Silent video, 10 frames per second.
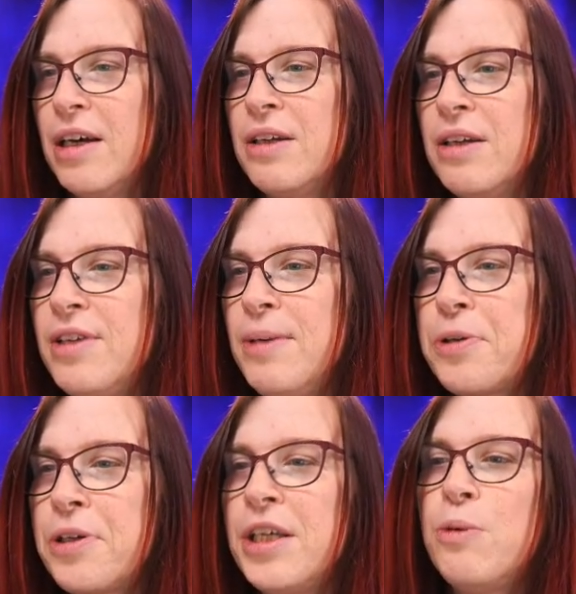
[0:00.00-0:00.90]

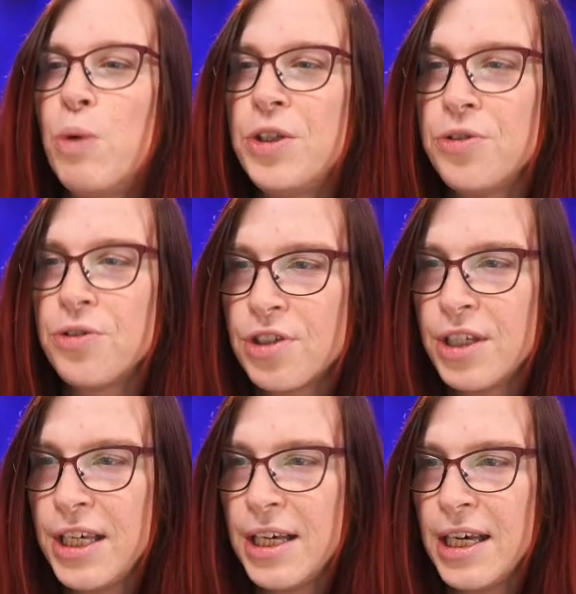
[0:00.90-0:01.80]
typically what you'll
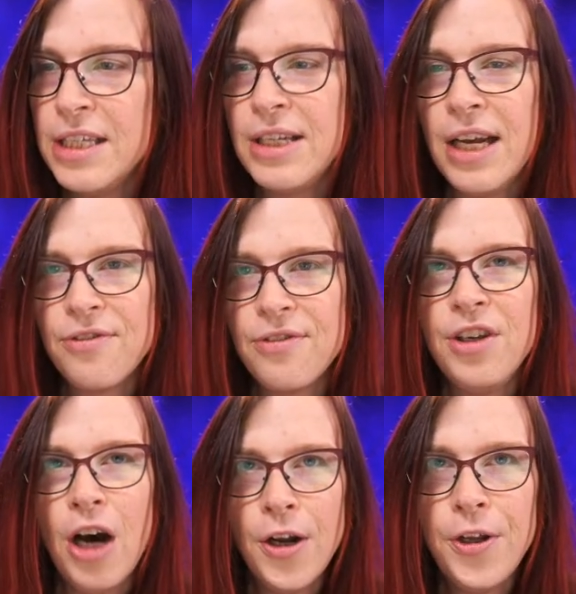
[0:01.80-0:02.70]
see is that the
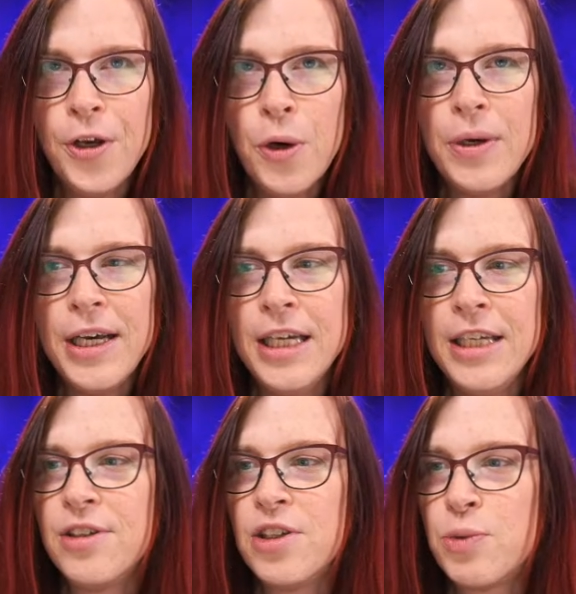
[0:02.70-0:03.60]
audio is
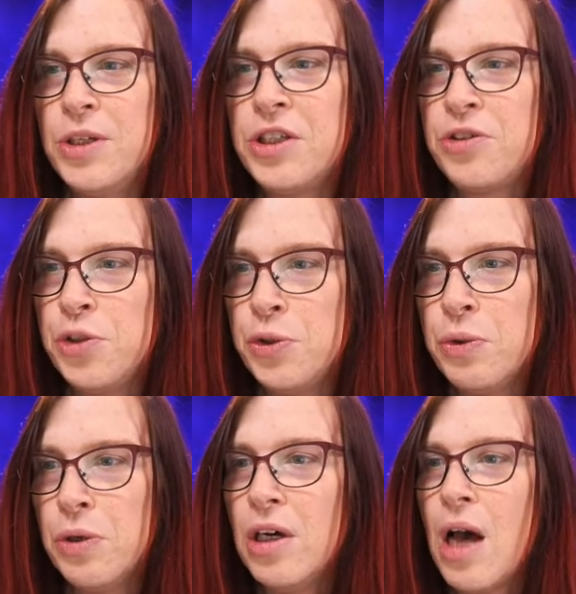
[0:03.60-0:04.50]
switched to
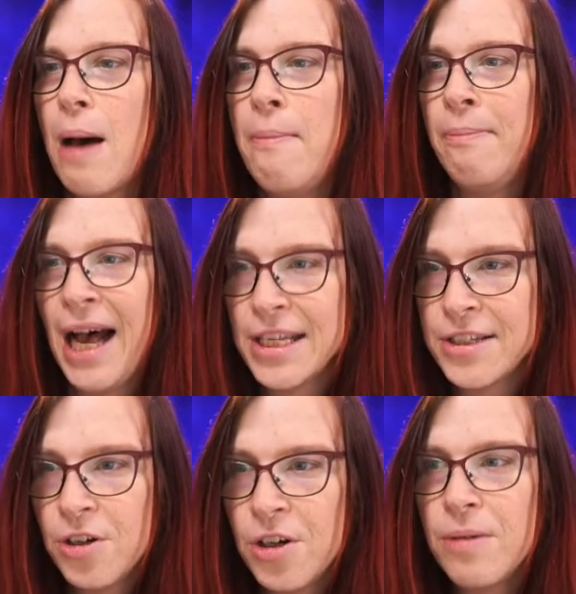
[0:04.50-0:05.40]

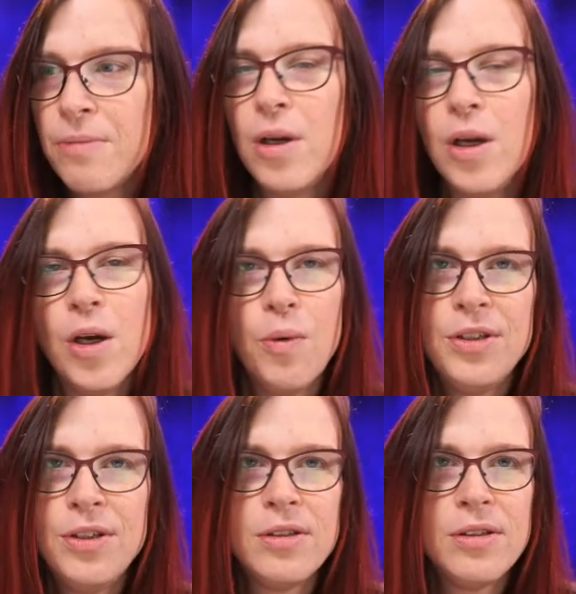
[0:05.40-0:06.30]
master, which
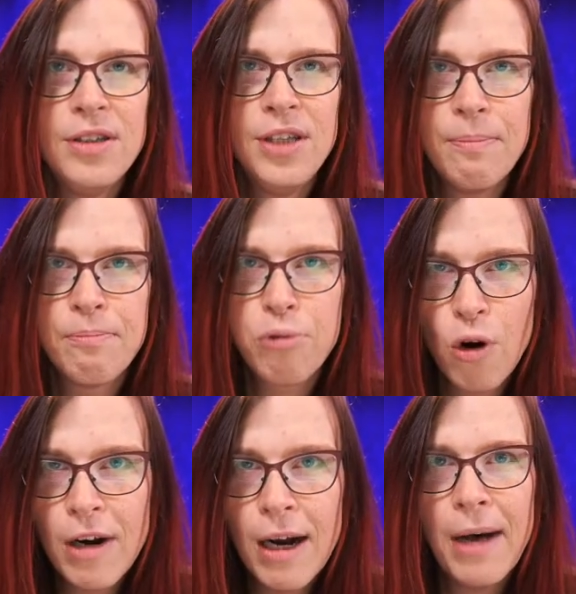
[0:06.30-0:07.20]
is the
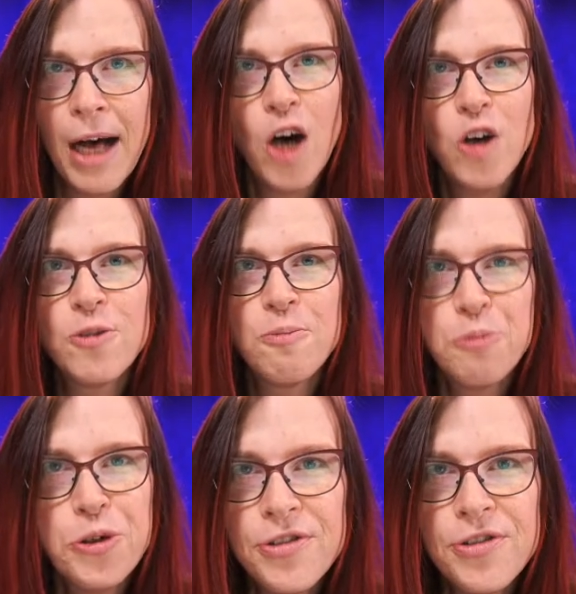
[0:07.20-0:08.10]
program
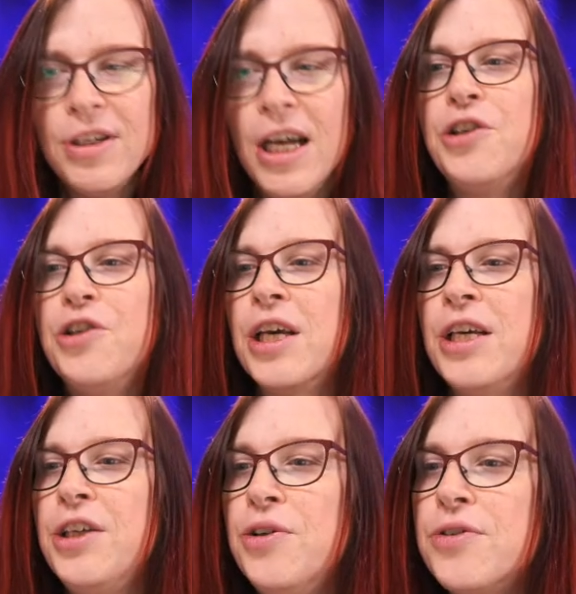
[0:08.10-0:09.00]
output that you can
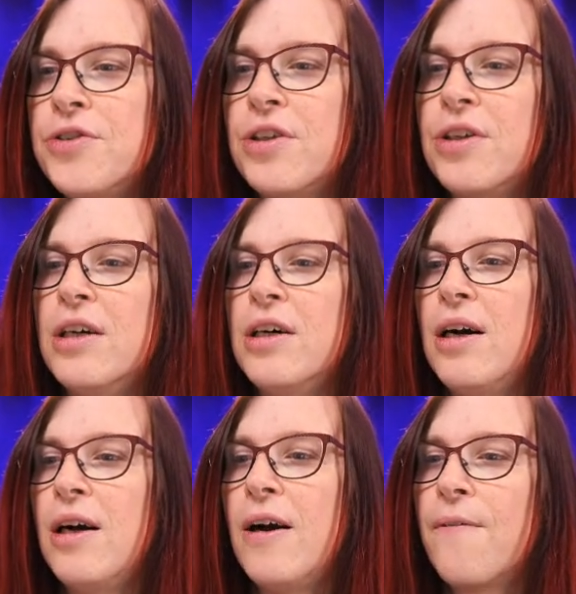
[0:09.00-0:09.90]
use.
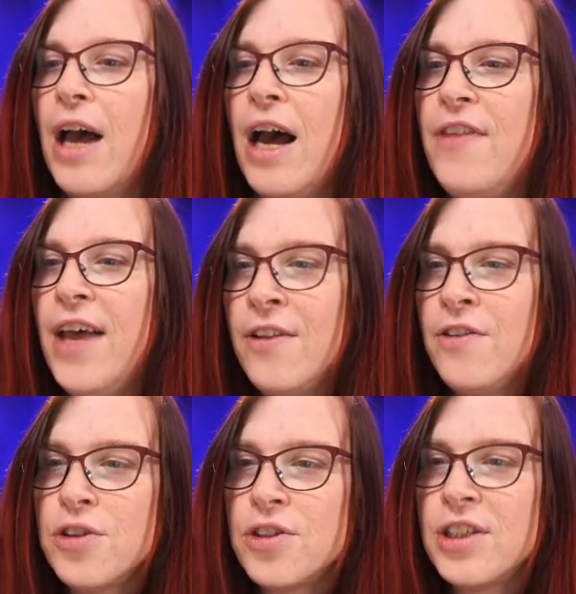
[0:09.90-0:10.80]
And then you'll
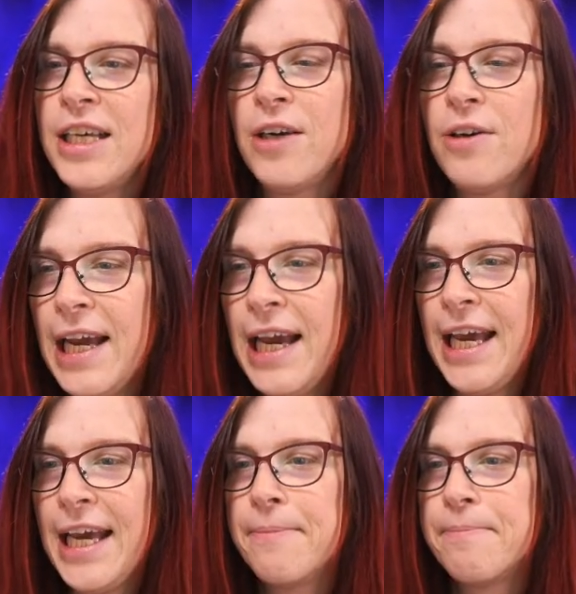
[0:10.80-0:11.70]
see here
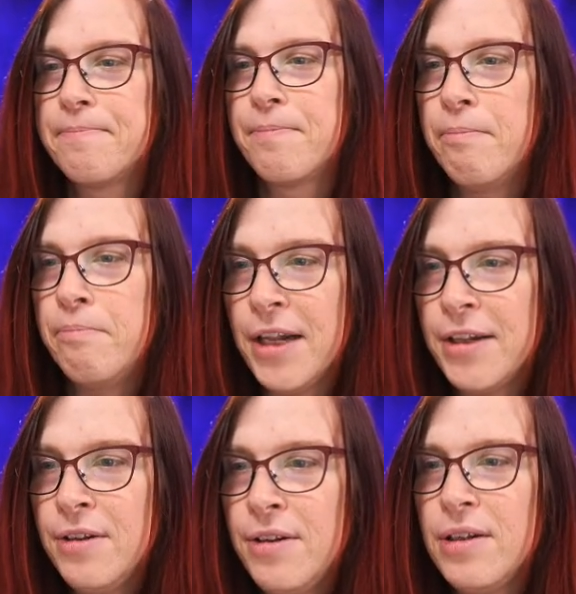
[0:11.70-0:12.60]
a
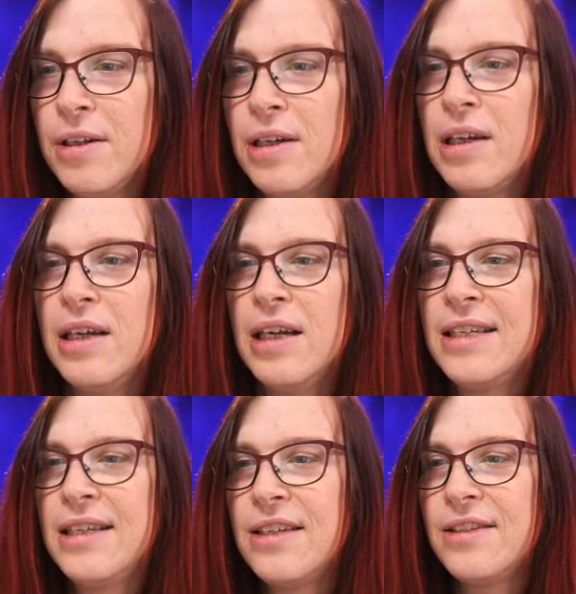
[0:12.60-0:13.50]
button that
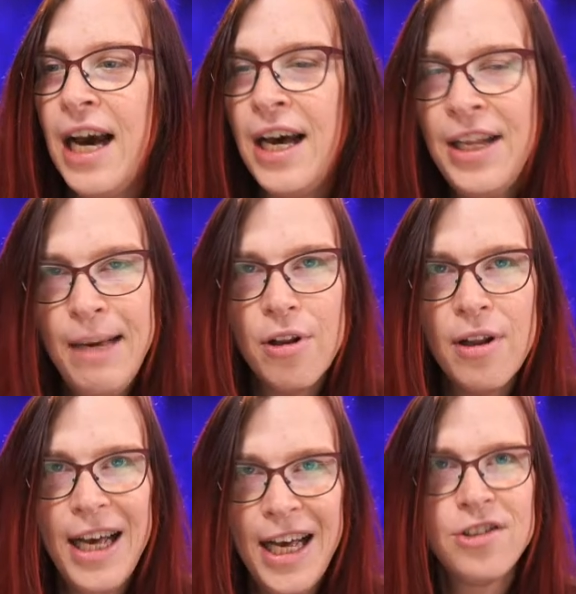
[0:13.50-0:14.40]
says enable
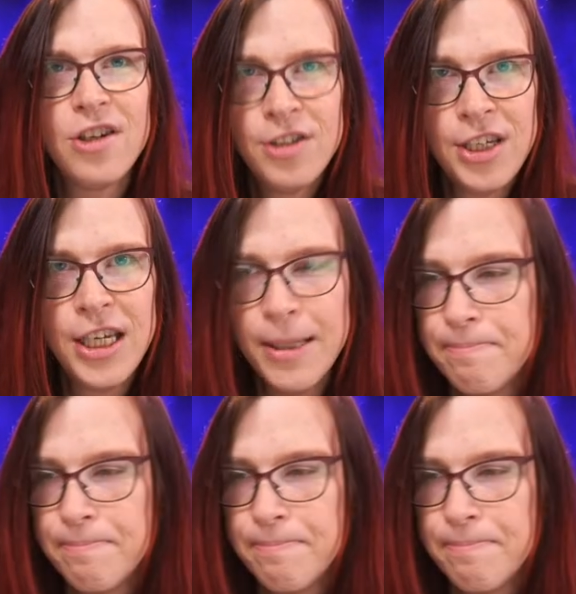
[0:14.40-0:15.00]
SRT.